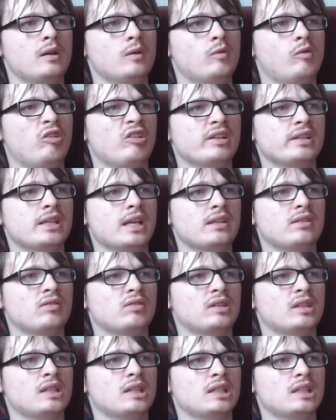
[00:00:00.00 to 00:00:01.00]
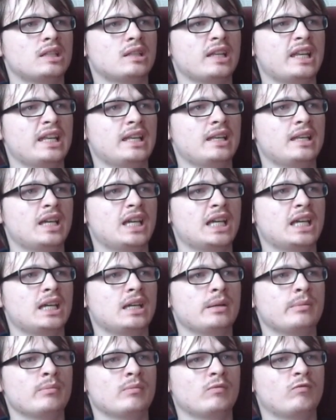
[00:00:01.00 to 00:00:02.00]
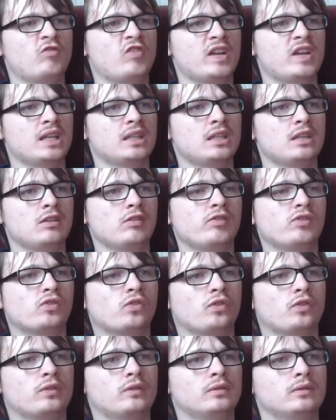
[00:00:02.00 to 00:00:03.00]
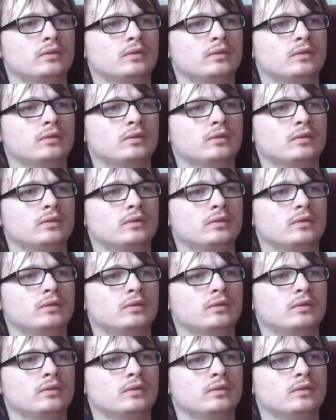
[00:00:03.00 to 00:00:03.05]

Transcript: ones that doesn't seem really useful.